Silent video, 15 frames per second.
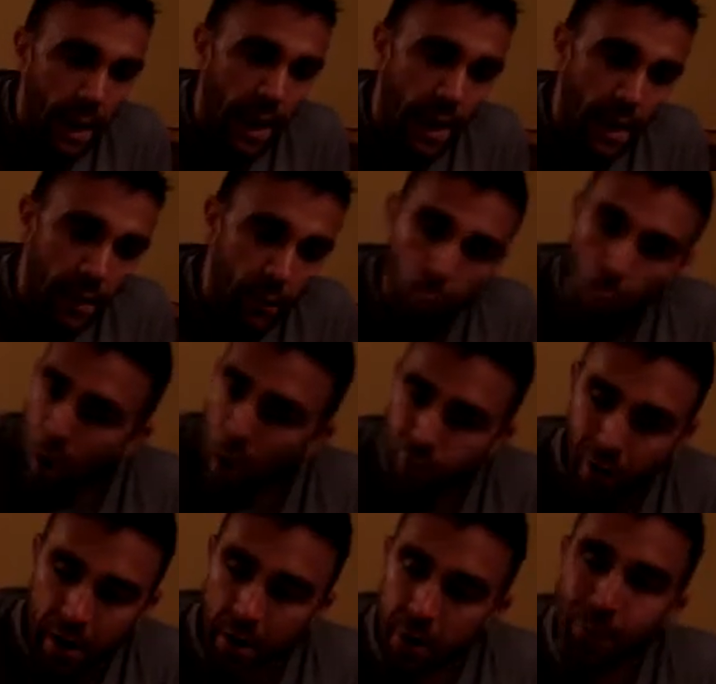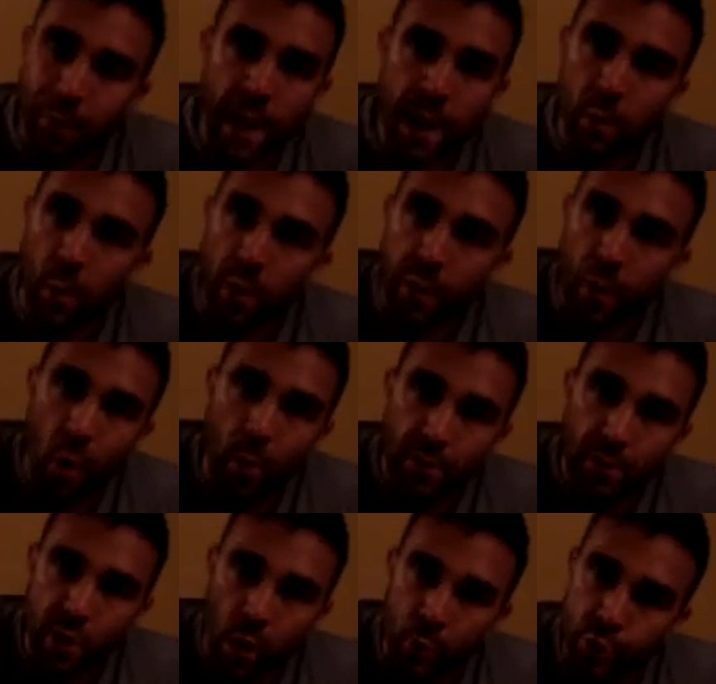and running around with
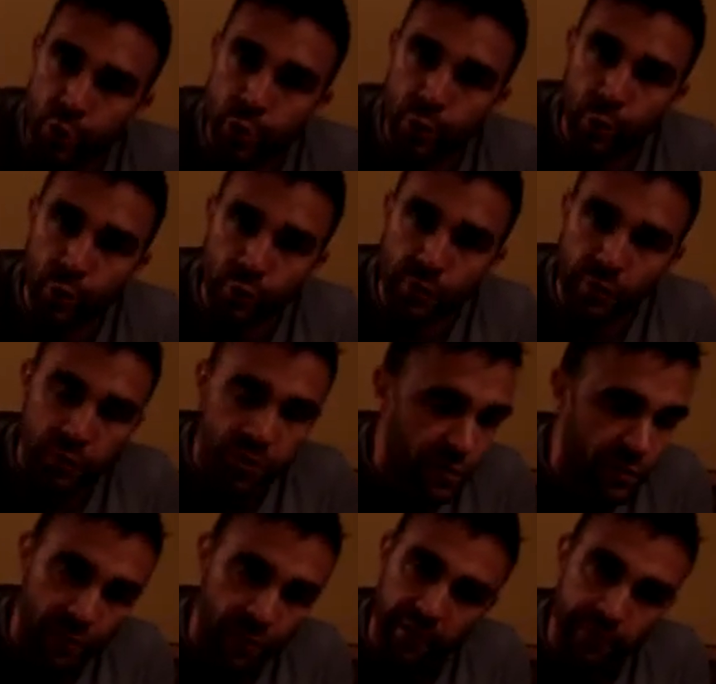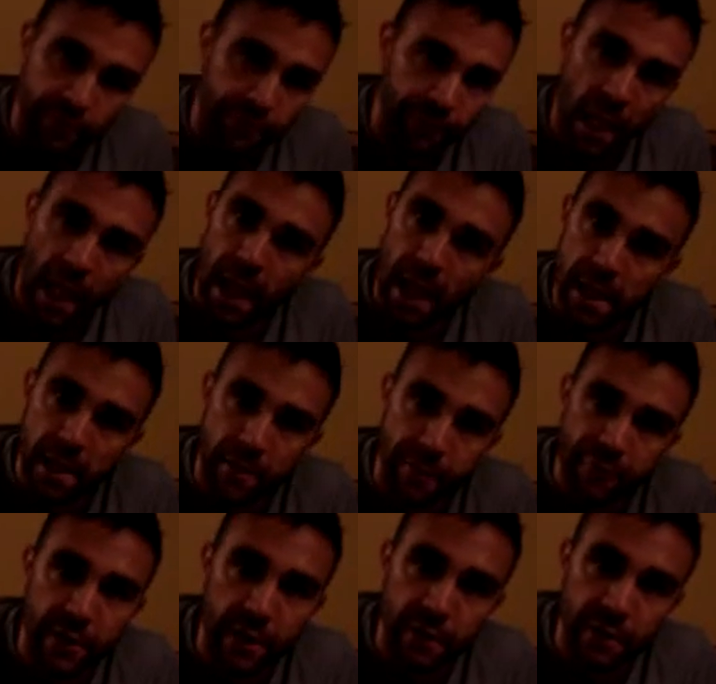open-toed shoes just doesn't fly in the
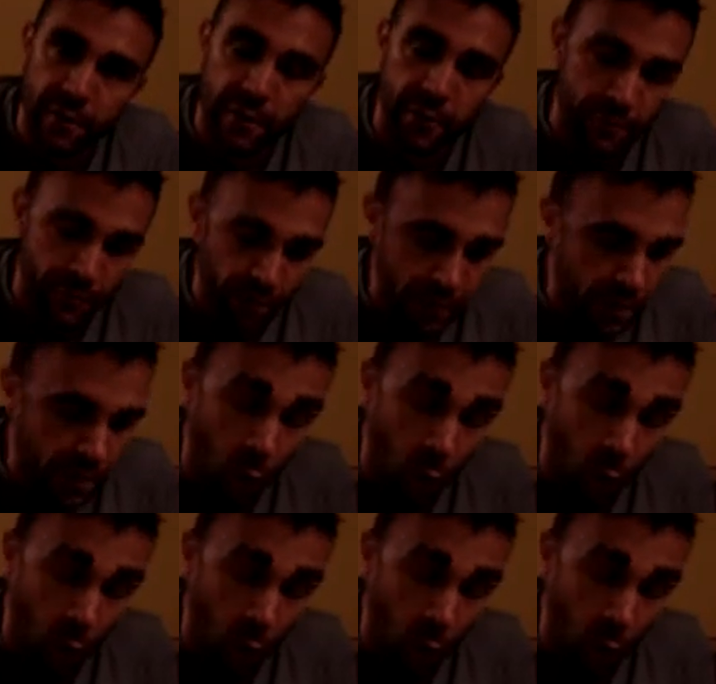fitness industry,